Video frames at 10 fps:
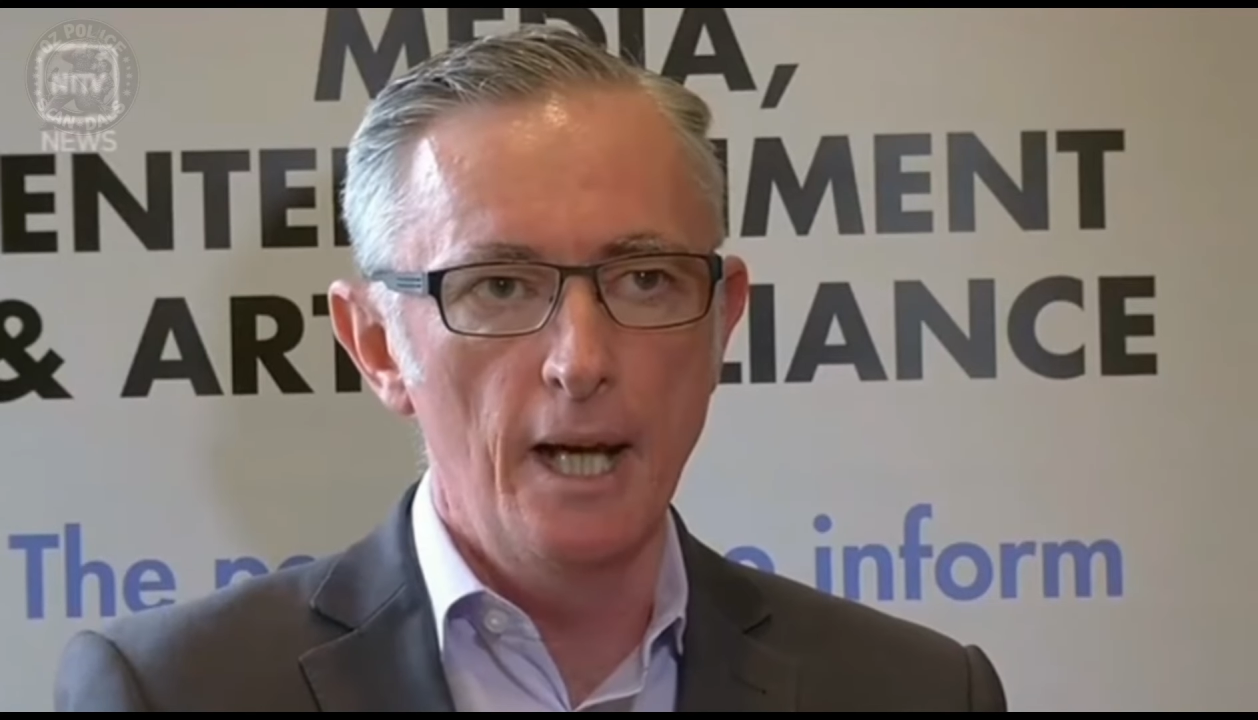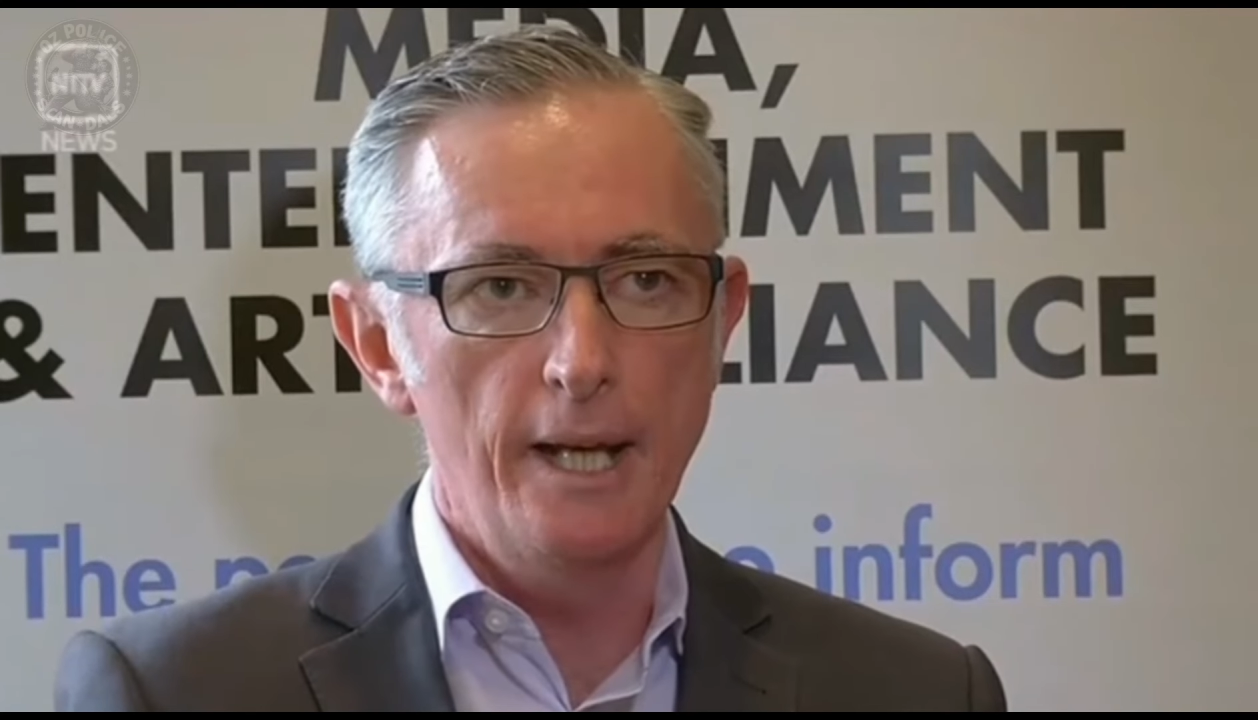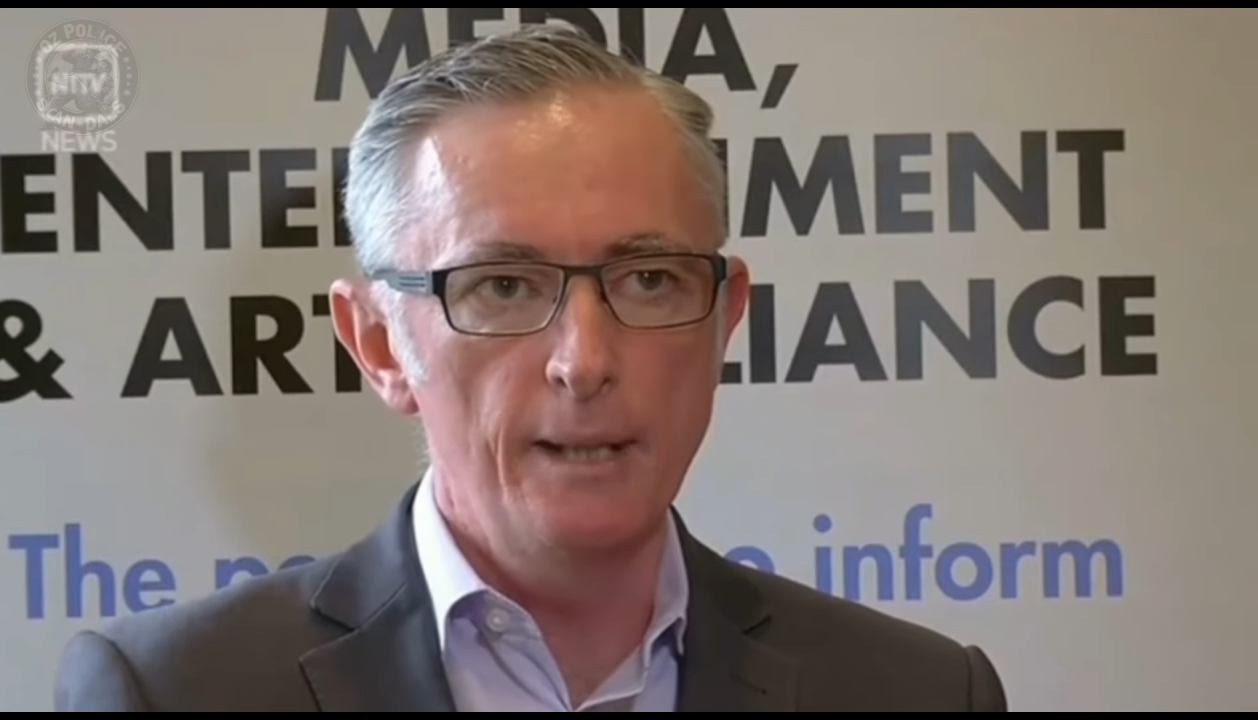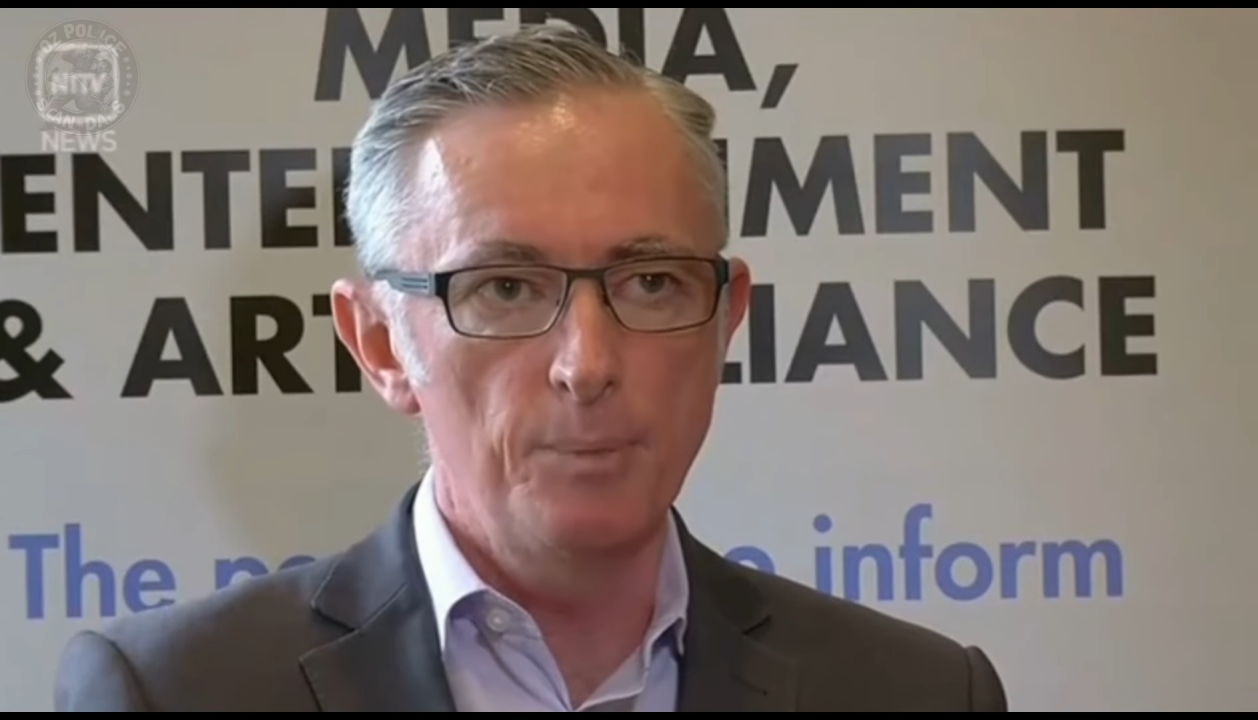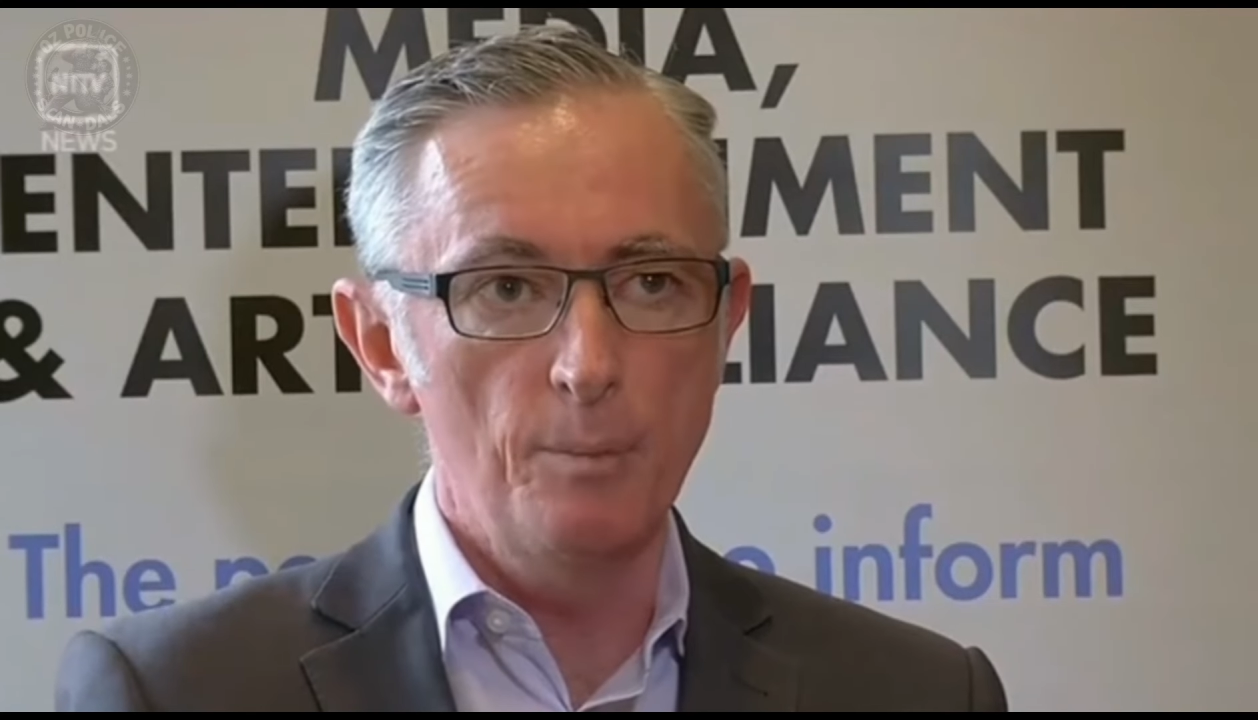
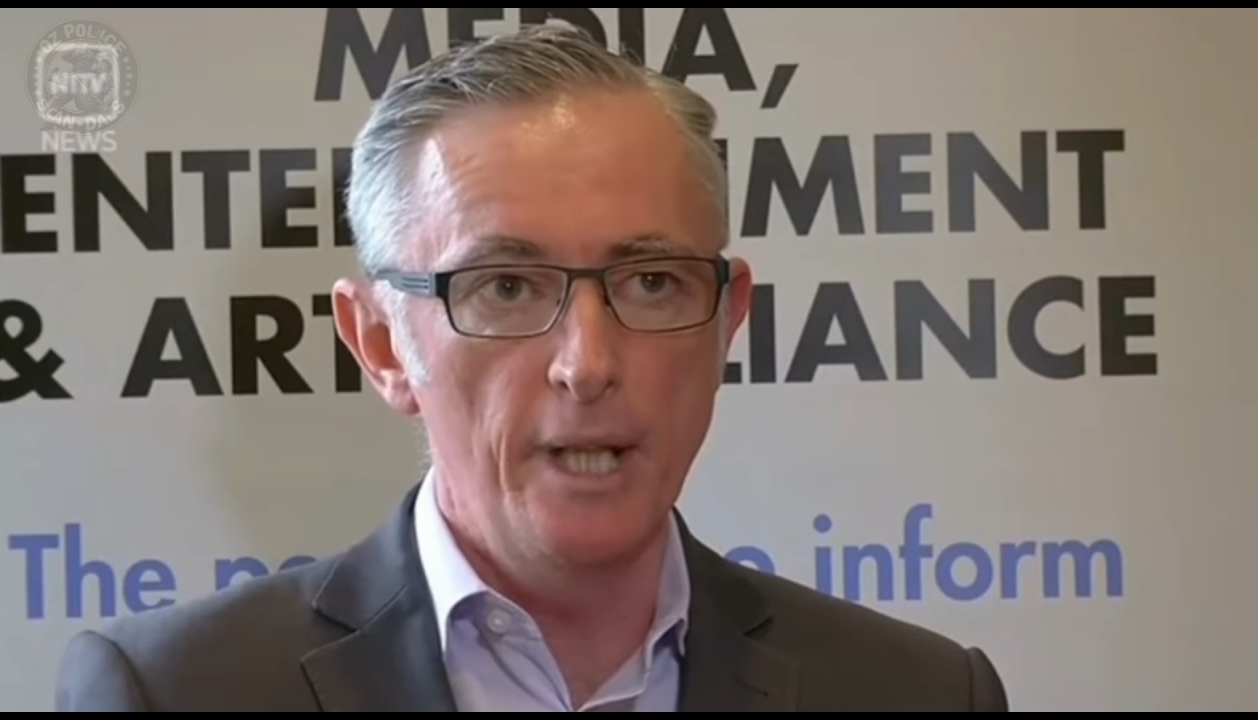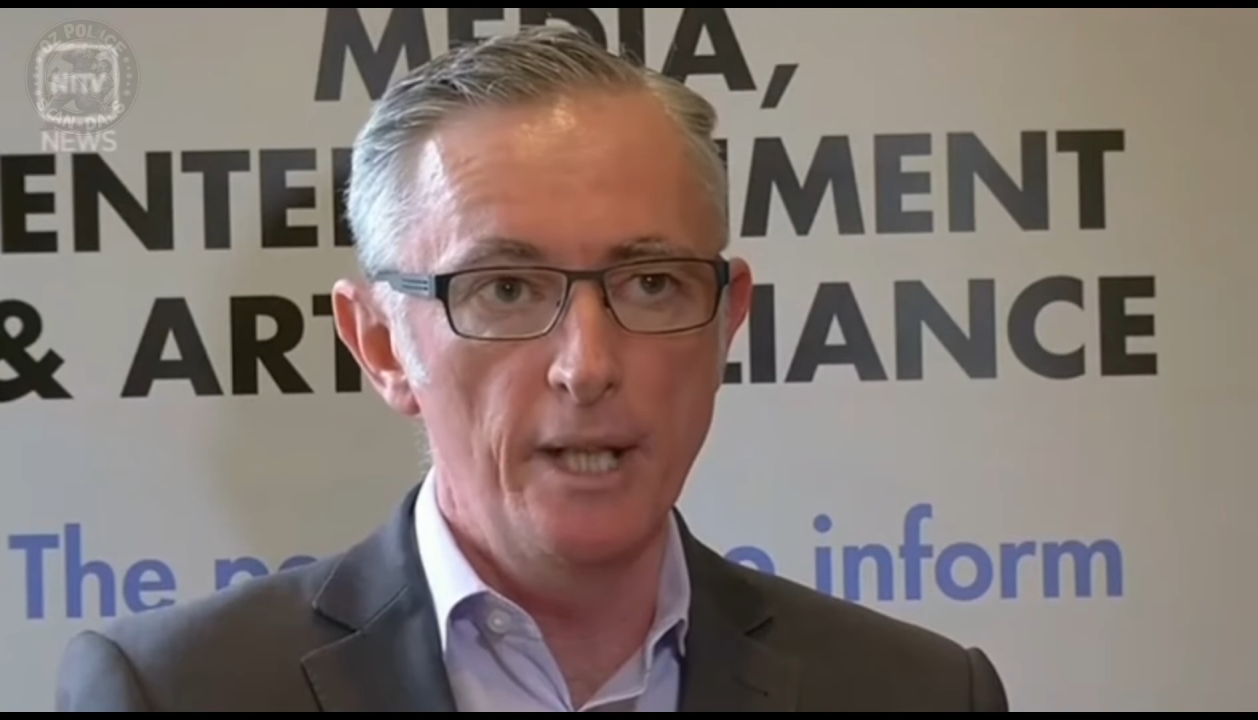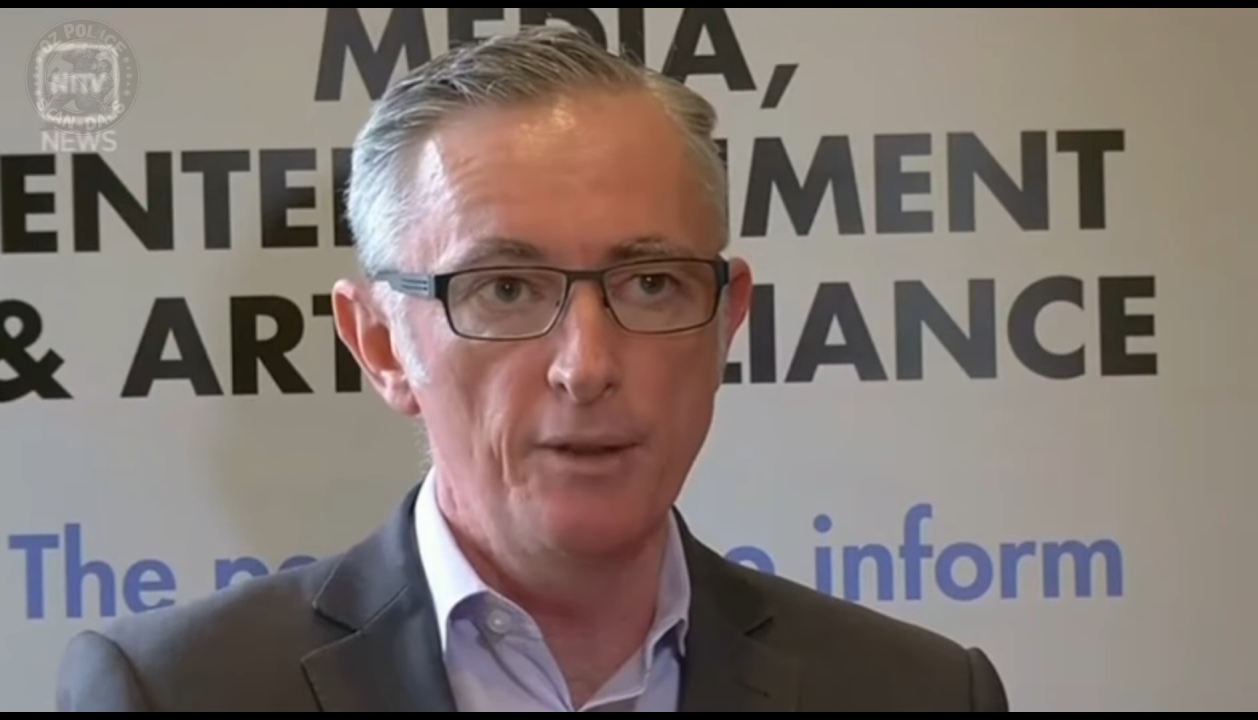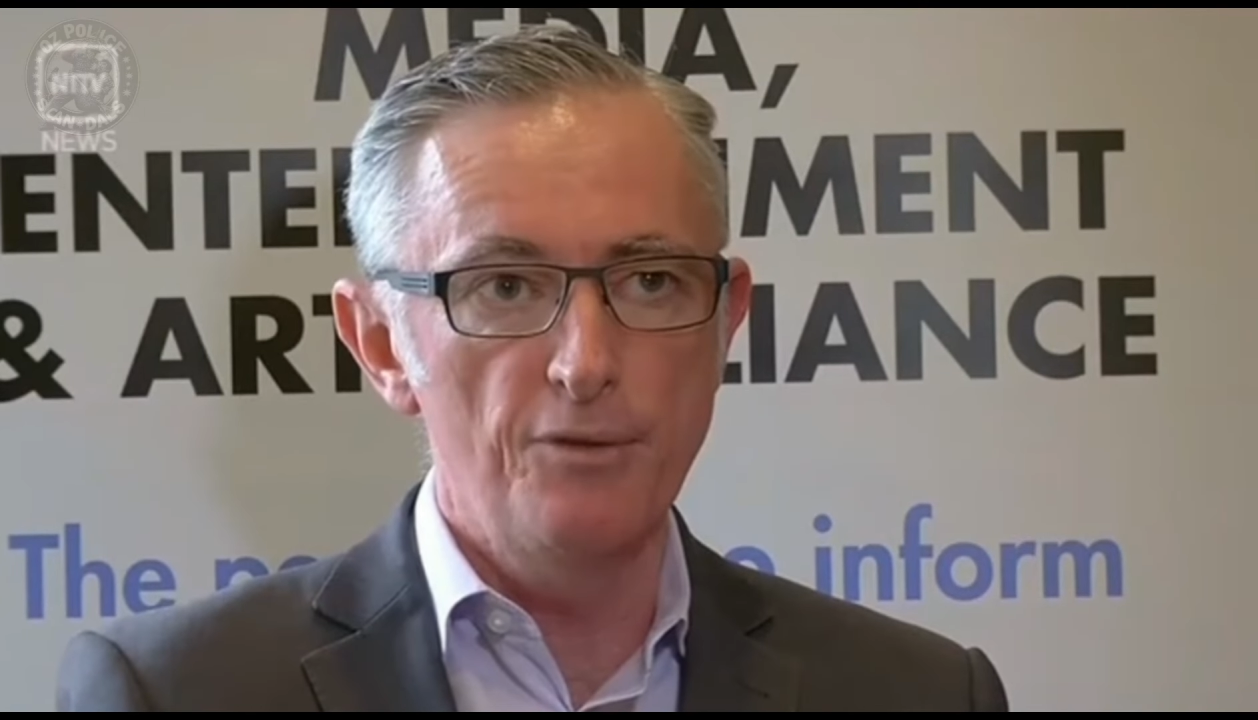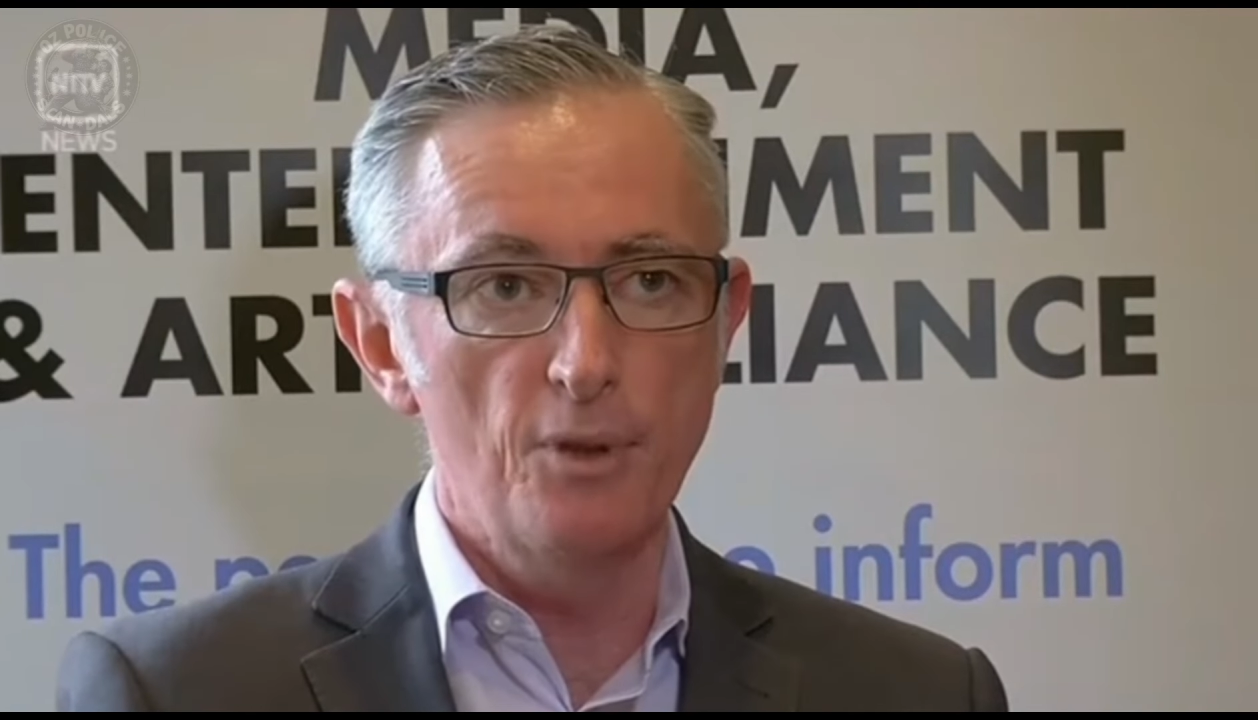
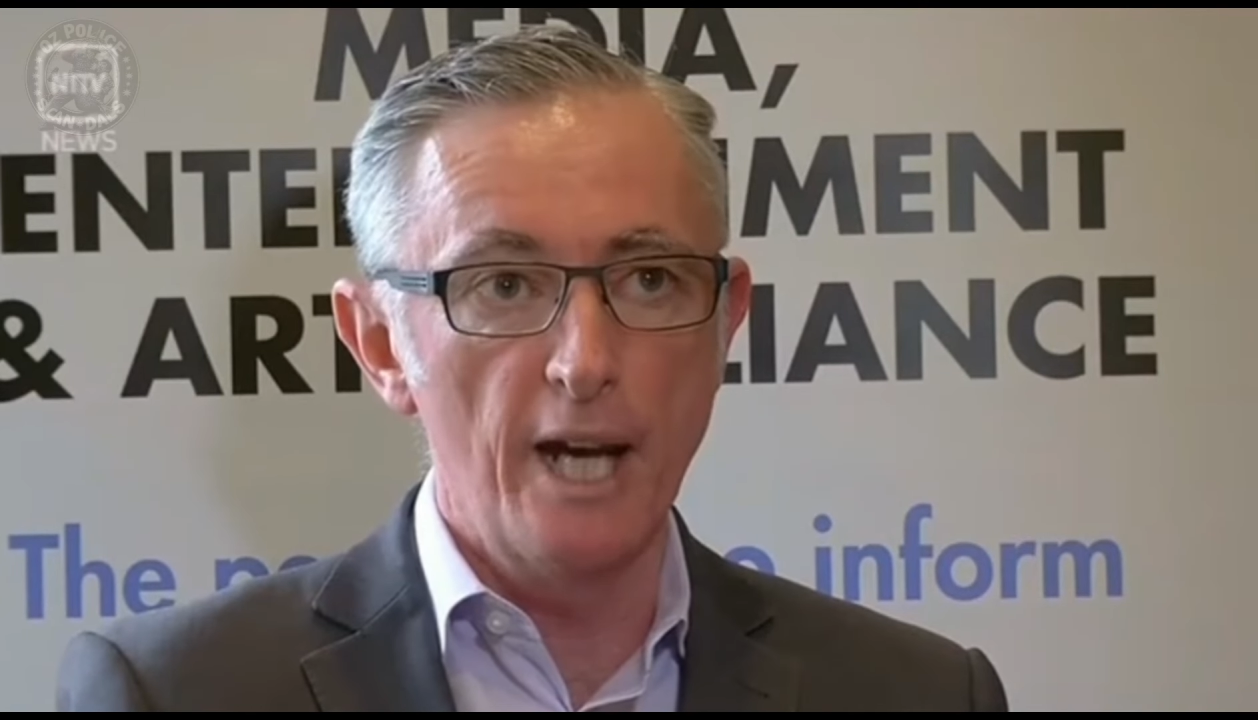implemented for